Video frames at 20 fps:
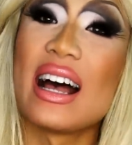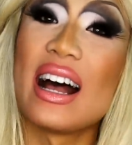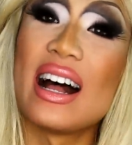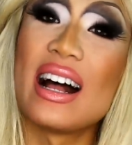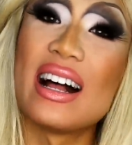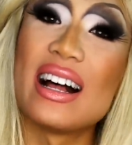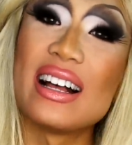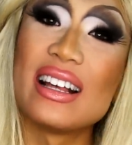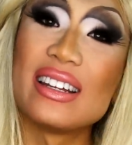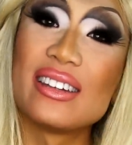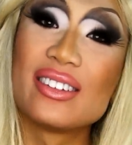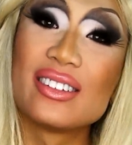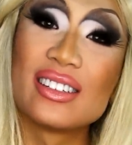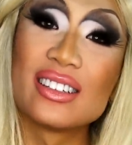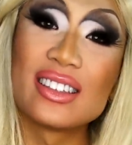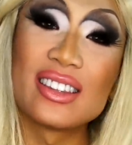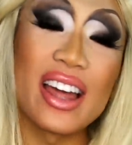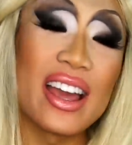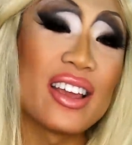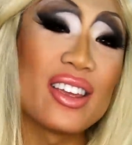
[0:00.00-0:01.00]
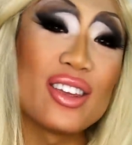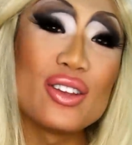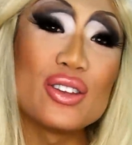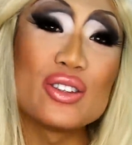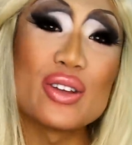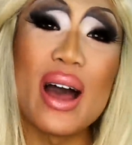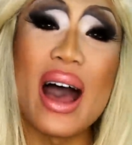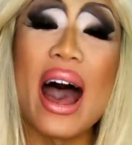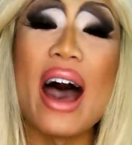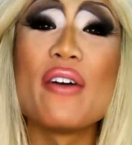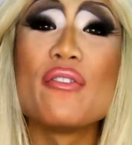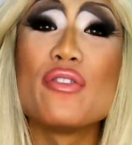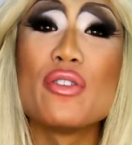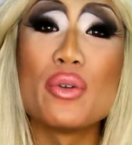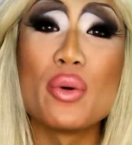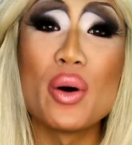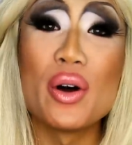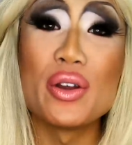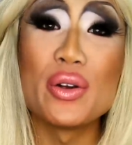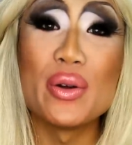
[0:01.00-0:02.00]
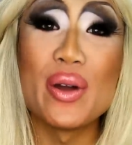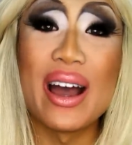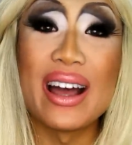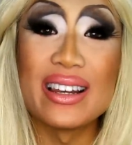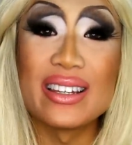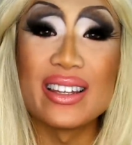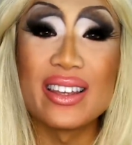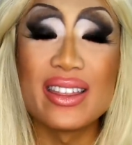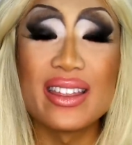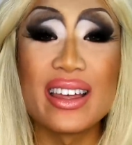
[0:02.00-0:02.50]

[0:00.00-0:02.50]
And thank you to everyone who entered.